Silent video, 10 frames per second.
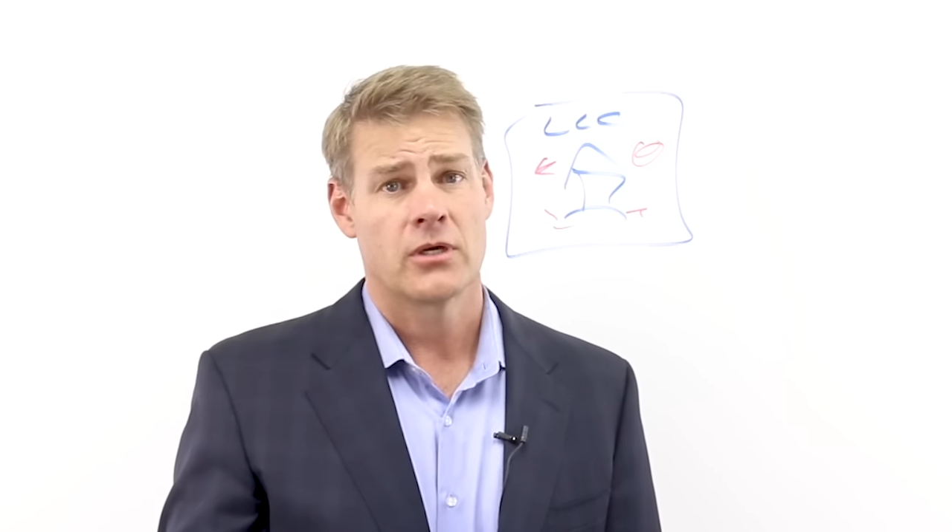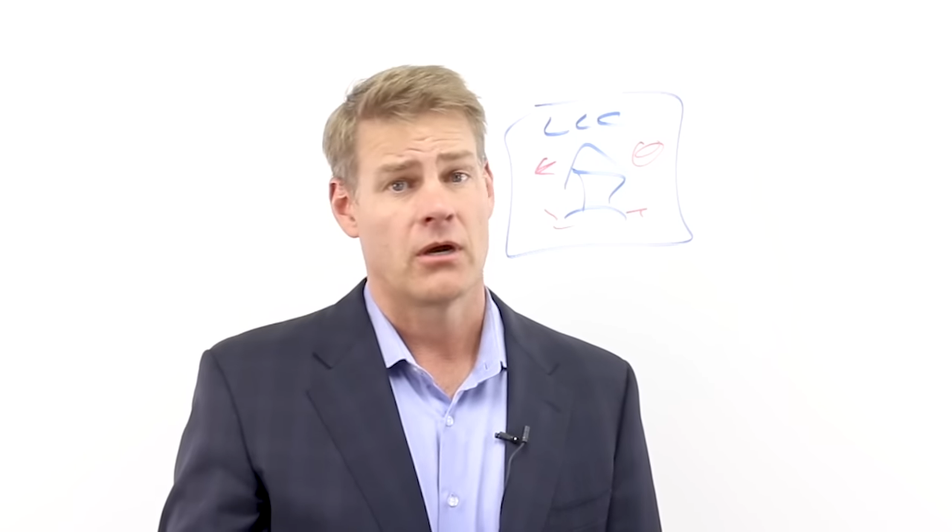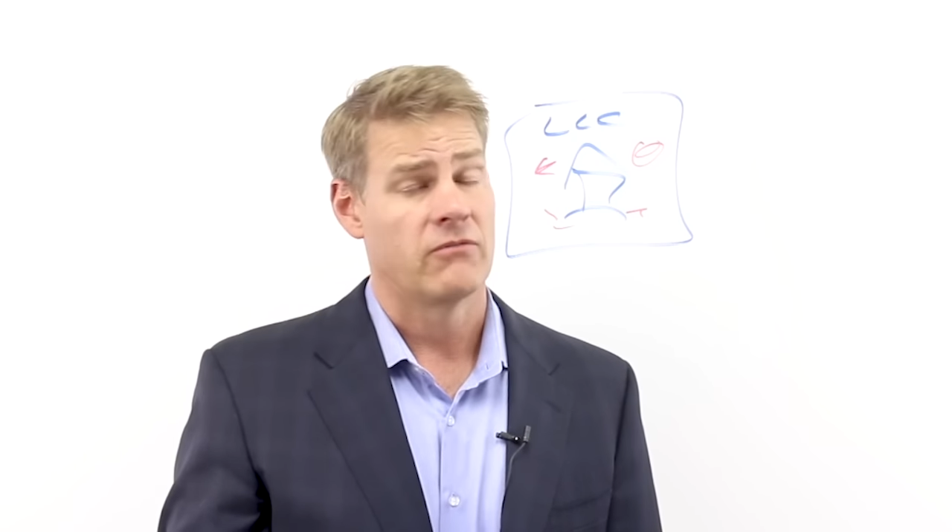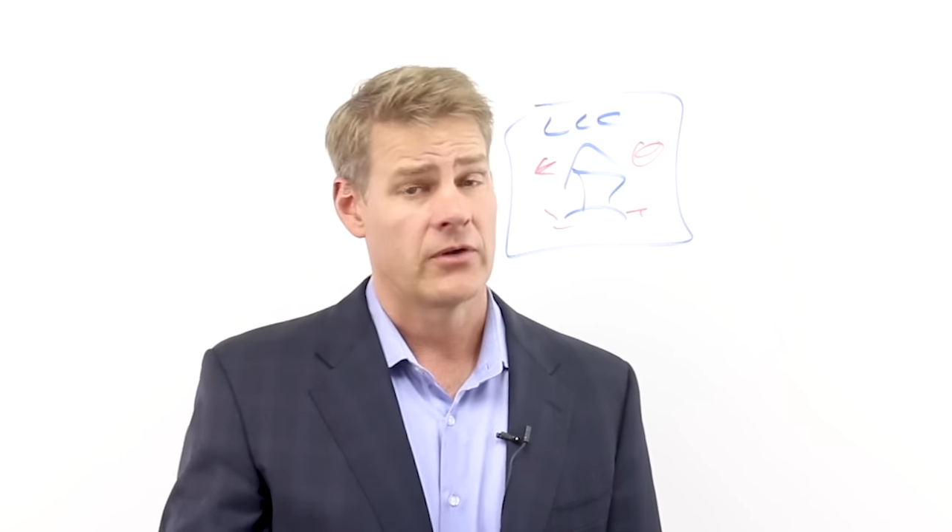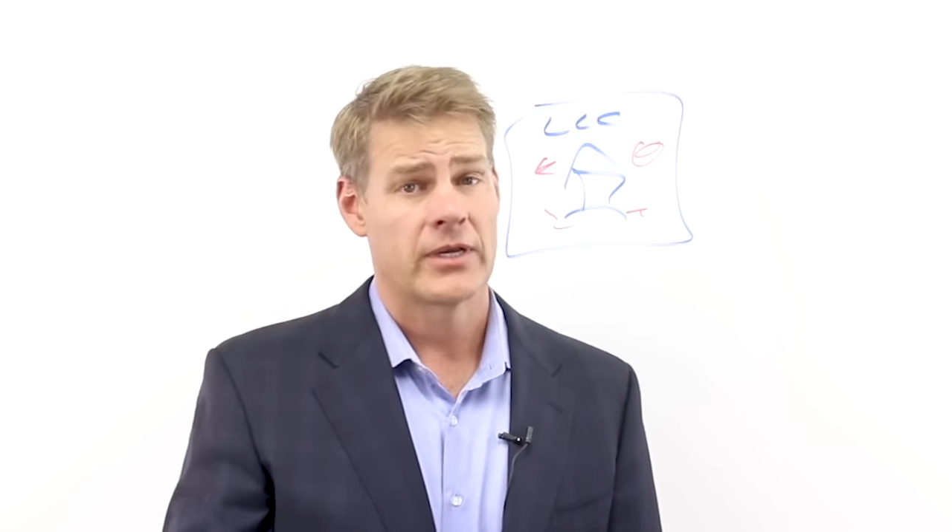
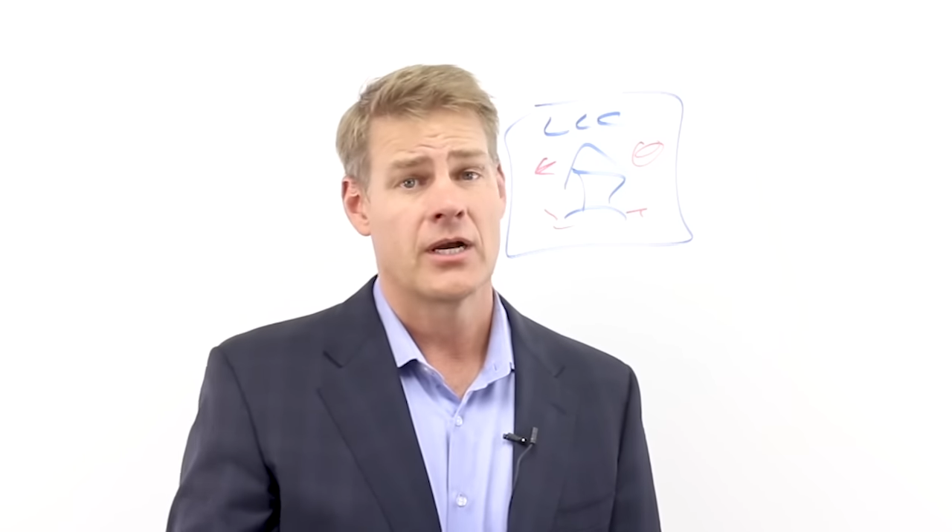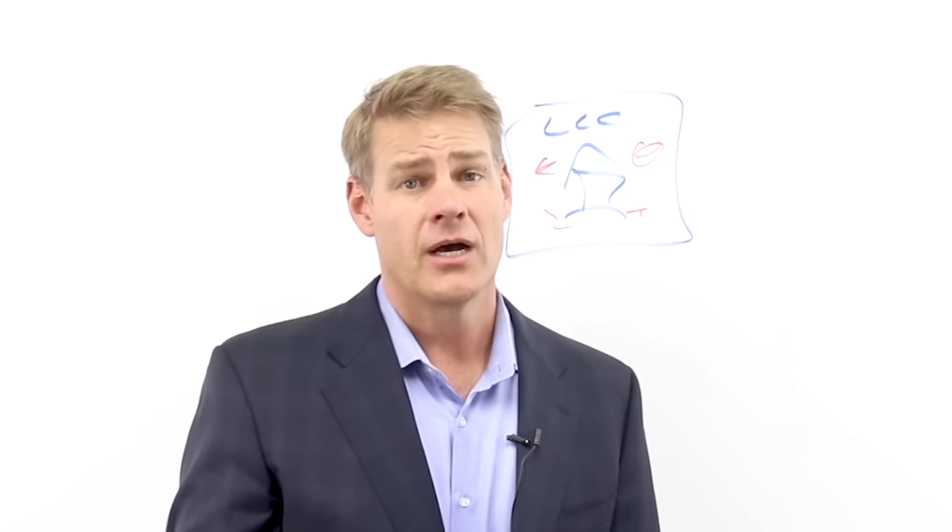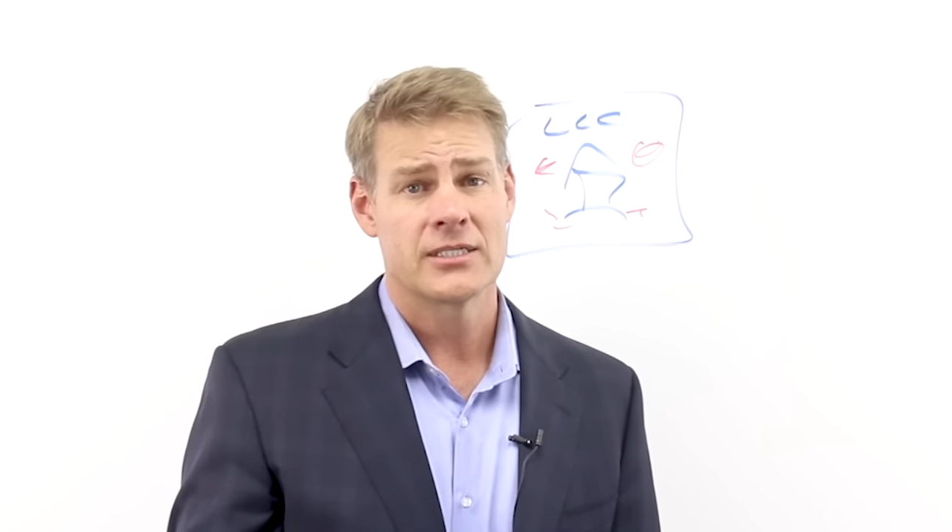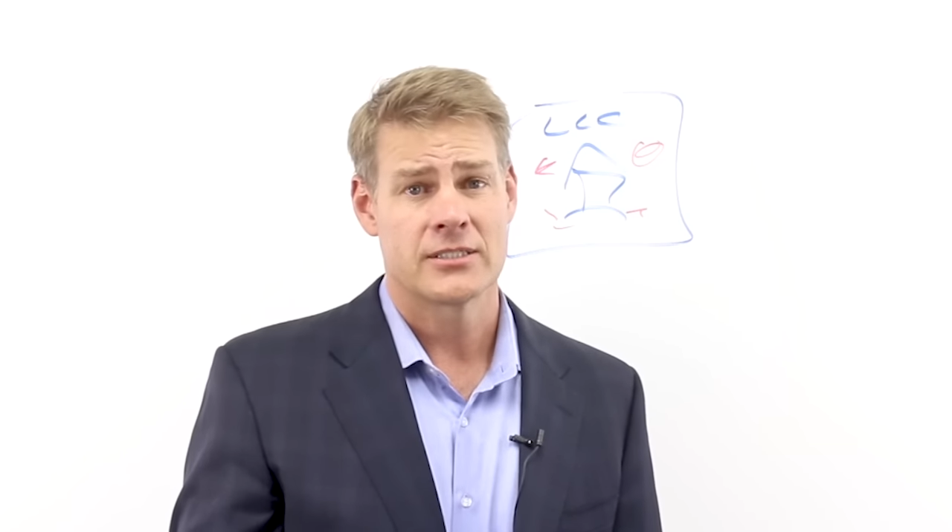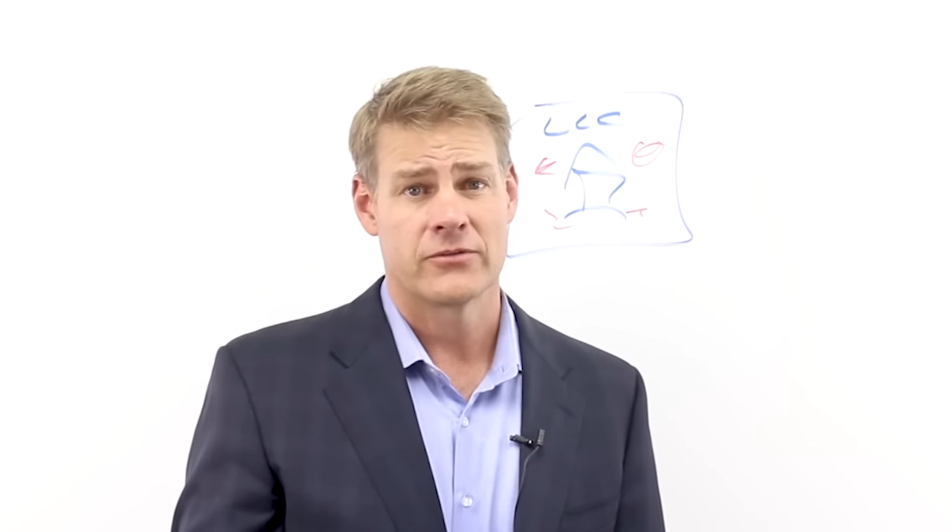are very
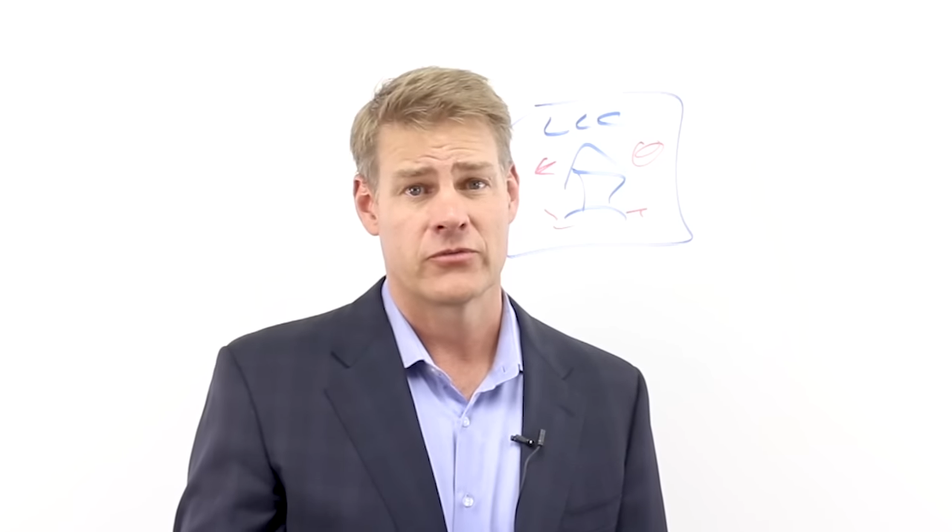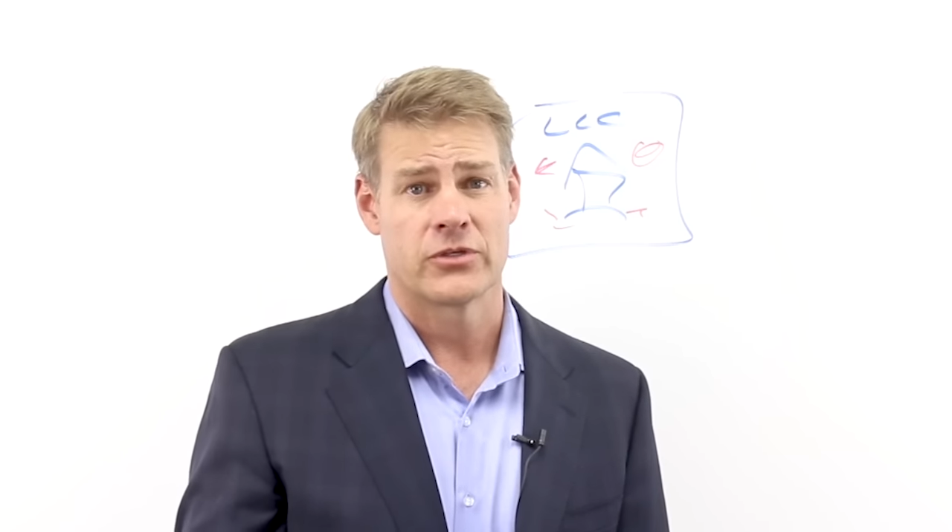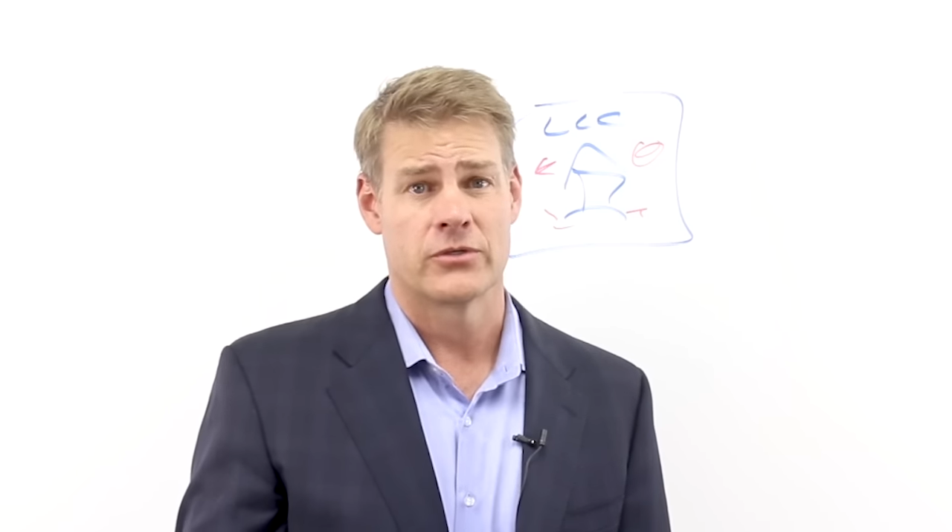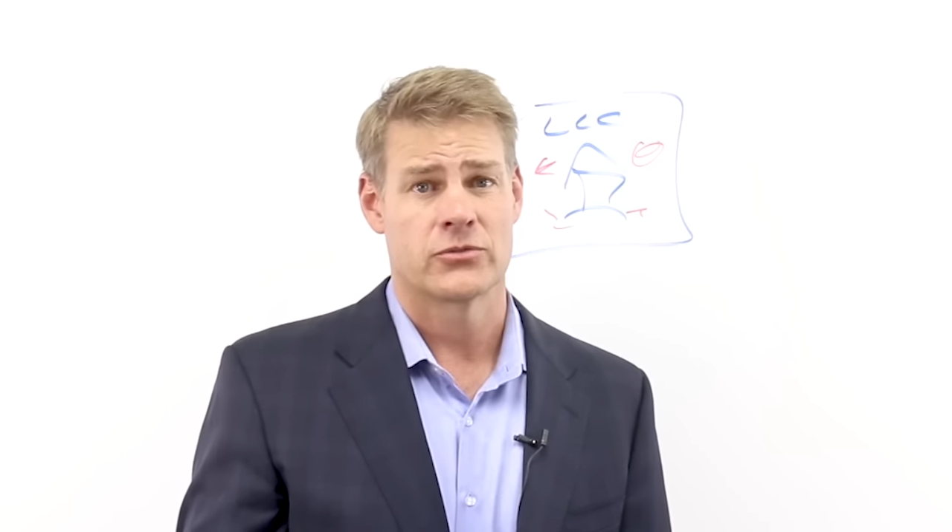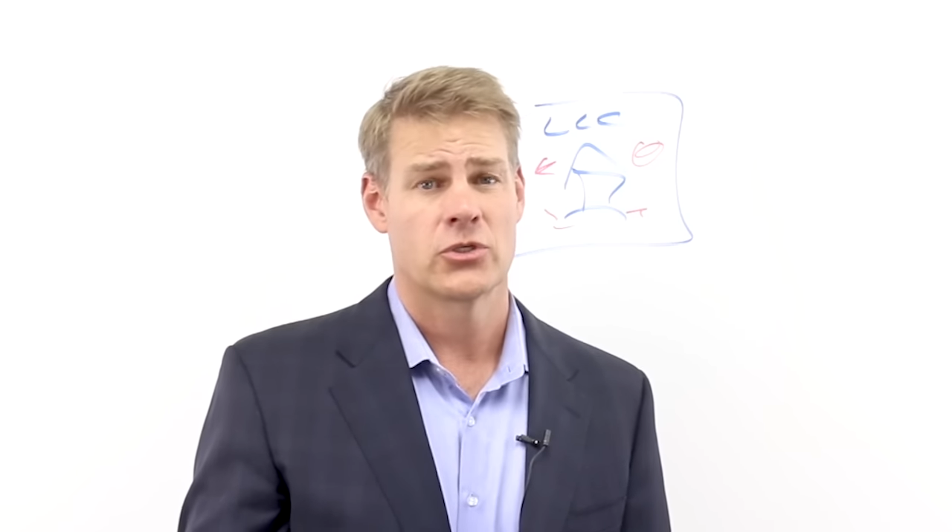costly for you.